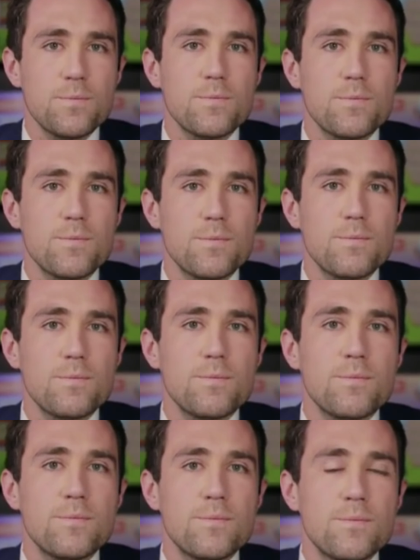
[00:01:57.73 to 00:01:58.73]

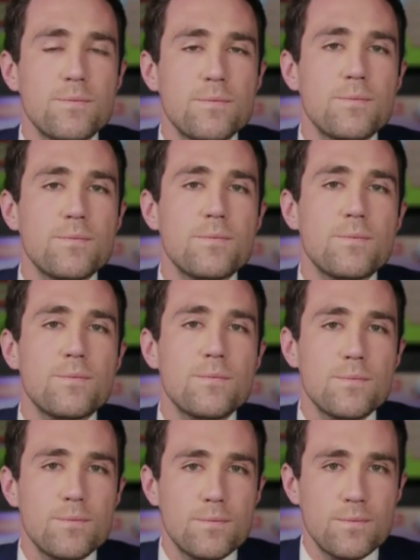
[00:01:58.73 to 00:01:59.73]

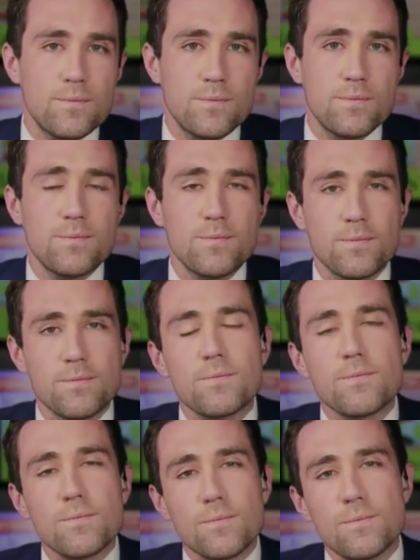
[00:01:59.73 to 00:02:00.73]

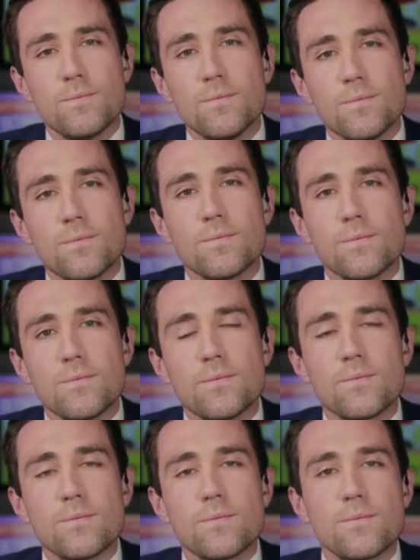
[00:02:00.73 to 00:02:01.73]

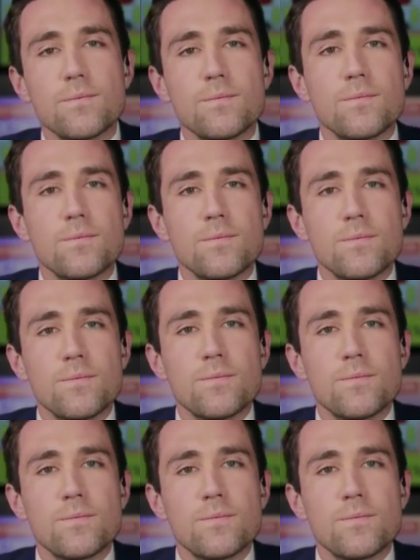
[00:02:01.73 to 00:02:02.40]
(not speaking)